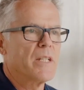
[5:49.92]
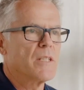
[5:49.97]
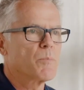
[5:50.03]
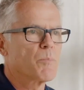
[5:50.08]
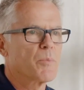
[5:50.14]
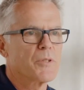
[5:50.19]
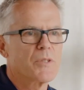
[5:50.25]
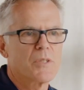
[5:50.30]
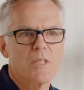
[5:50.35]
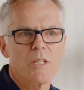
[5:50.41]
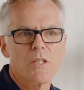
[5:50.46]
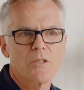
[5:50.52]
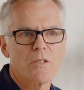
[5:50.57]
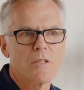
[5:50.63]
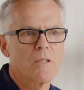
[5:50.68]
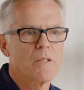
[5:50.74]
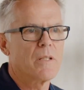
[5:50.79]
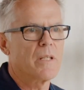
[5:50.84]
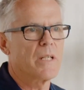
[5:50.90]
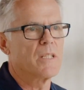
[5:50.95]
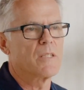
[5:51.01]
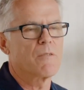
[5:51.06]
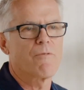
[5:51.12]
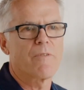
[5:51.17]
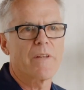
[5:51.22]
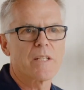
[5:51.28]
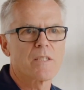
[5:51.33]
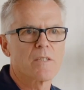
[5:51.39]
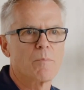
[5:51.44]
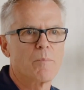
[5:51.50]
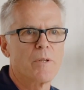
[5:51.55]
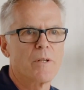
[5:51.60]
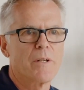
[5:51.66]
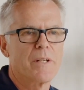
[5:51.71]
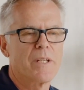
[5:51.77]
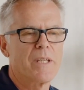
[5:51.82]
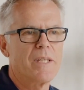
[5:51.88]
It's precision, it's
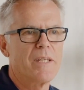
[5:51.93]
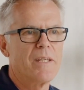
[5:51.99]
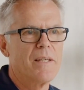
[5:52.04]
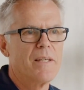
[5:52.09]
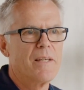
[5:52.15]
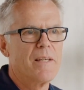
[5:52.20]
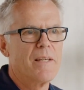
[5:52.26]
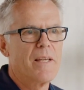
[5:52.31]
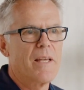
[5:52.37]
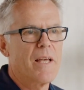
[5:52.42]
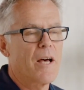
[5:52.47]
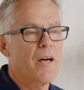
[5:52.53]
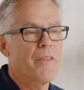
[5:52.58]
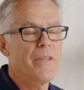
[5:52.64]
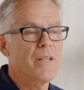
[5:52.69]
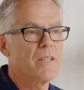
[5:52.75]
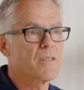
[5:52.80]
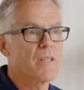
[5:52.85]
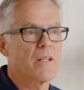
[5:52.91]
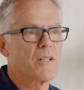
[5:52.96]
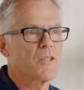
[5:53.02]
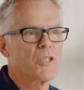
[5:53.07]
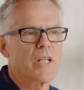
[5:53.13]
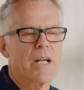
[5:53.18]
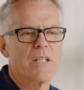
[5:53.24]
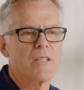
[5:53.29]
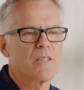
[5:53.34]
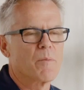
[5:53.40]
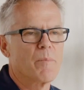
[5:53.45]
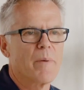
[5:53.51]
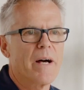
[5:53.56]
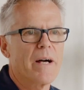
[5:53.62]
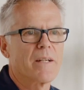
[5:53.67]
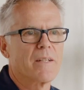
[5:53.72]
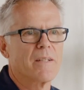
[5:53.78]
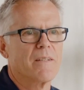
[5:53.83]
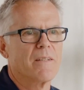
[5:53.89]
flexibility. I think it's going to change the
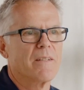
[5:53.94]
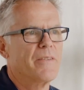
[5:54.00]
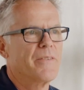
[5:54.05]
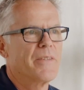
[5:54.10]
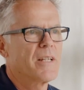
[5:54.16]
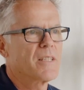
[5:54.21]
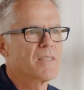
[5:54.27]
market, and